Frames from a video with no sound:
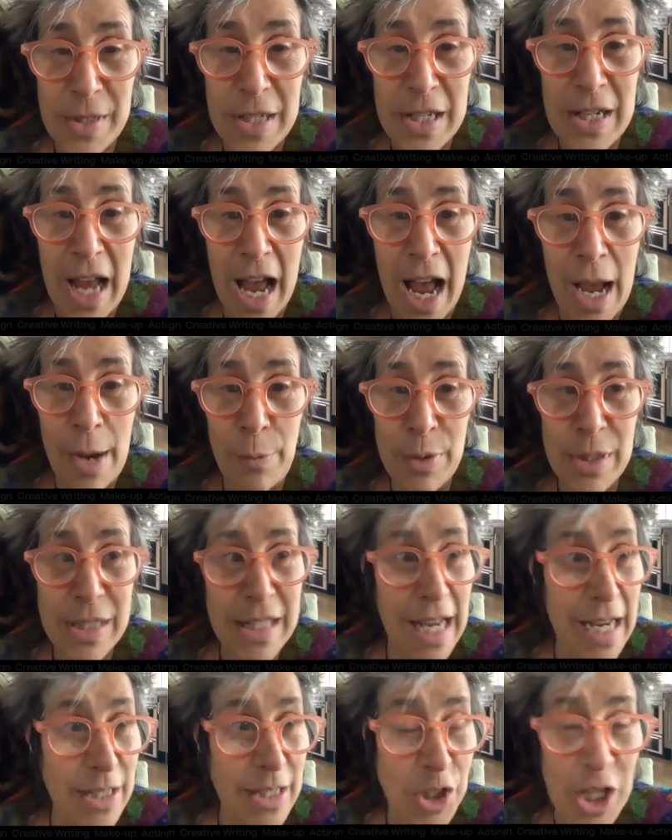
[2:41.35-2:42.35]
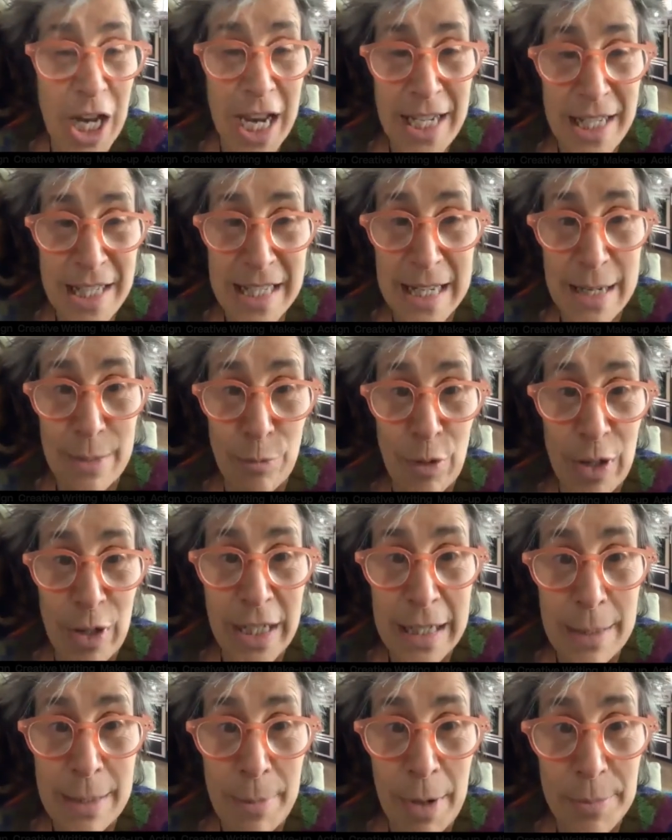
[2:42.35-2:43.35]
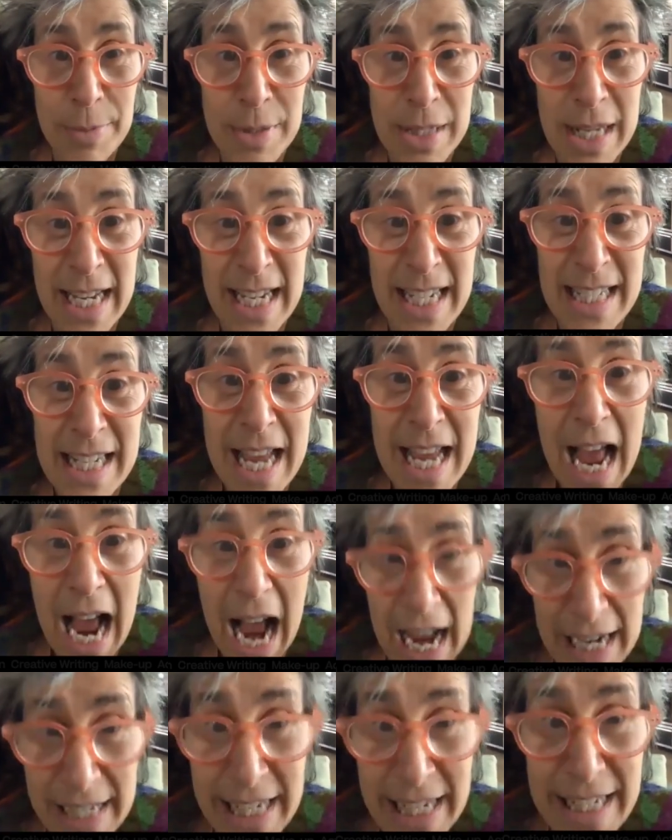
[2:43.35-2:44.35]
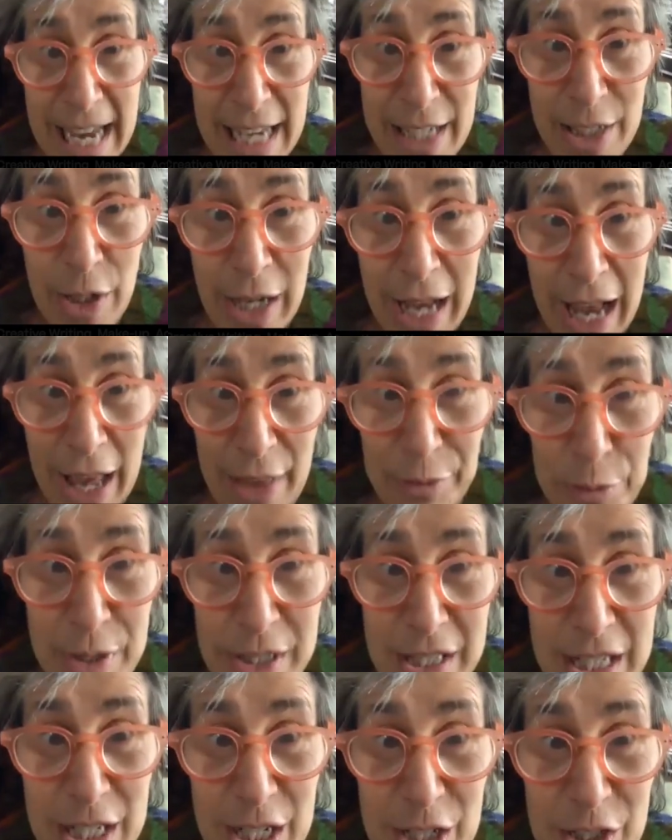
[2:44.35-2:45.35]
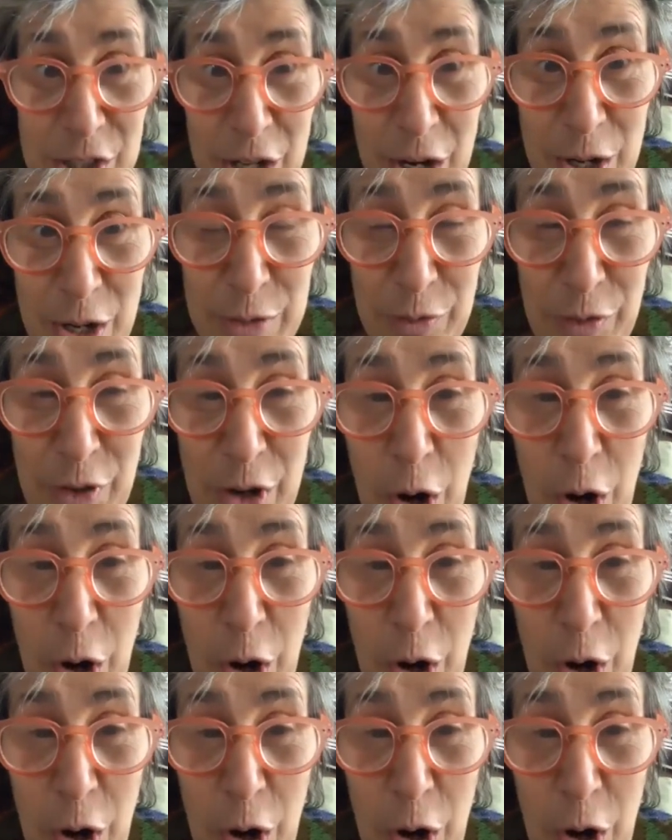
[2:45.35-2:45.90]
And I was like chasing him, ringing him up saying, I can get you Catherine Zeta-Jones for your